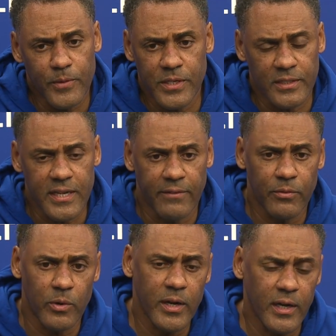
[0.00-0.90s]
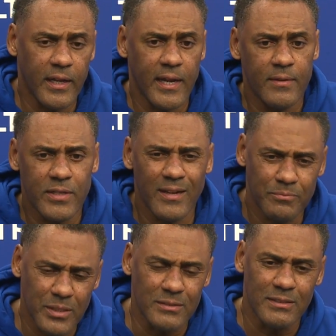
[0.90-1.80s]
Just haven't won any games yet,
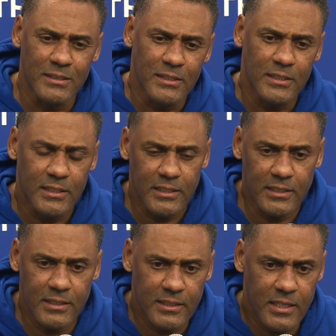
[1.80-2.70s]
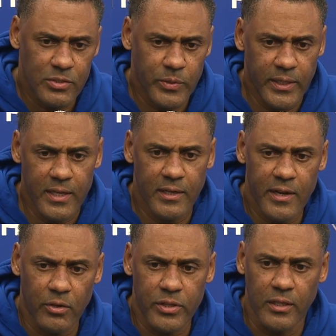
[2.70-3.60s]
but as we get
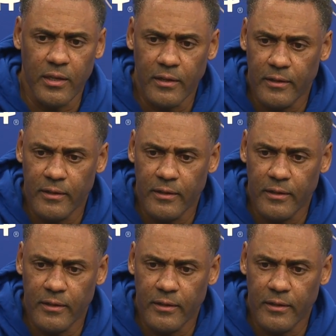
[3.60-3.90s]
healthy,